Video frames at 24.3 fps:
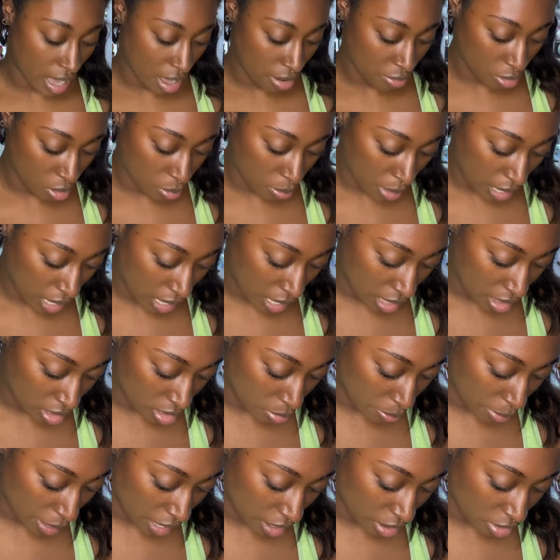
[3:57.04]
On the
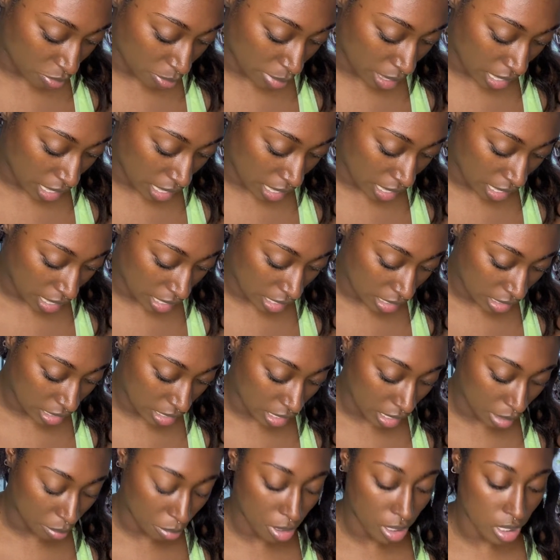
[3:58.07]
back of my hand, and then
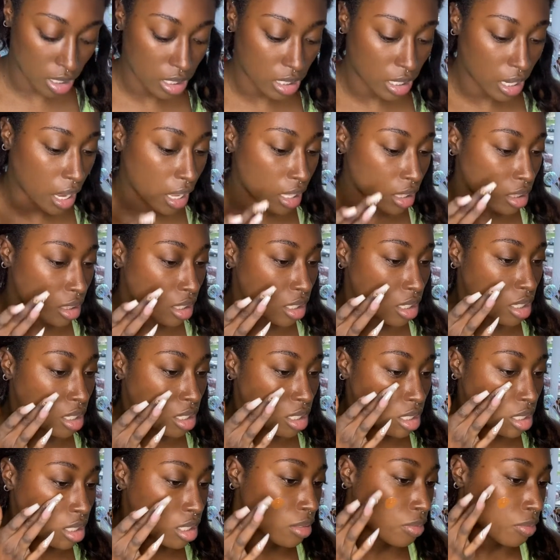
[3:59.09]
I'm going to dot
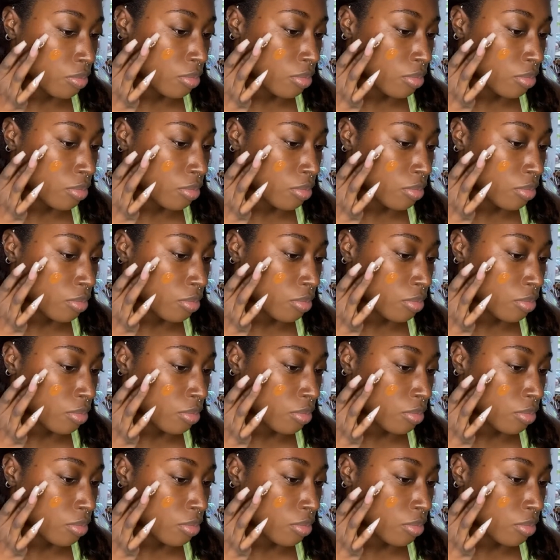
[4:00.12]
this